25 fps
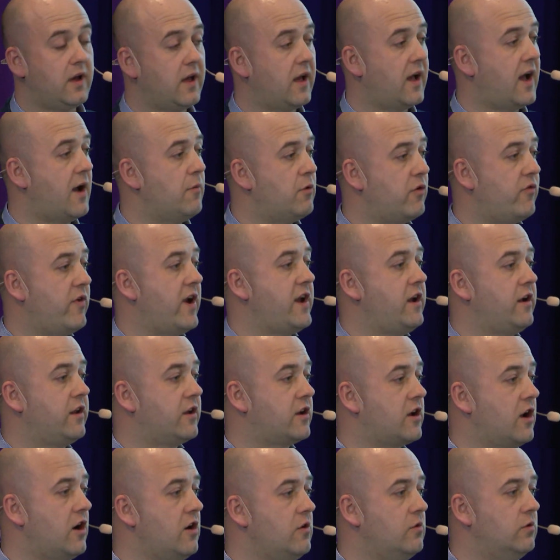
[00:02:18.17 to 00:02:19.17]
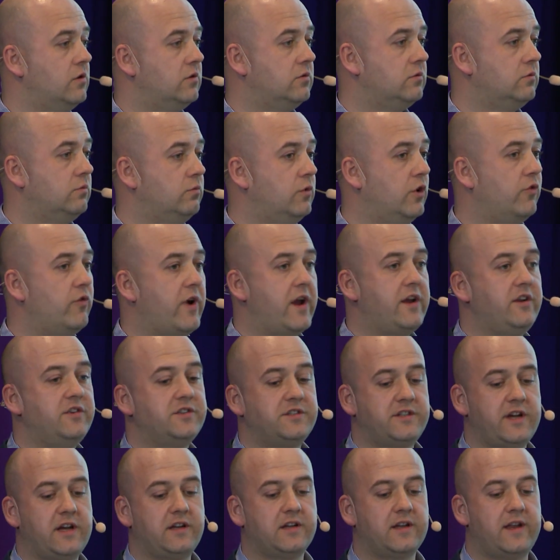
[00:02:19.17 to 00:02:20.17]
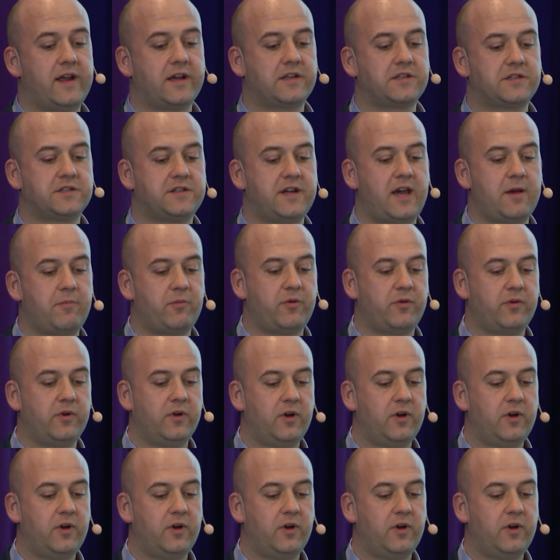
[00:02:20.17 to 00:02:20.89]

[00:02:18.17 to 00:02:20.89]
And we're ready to go. We're ready to take the next step.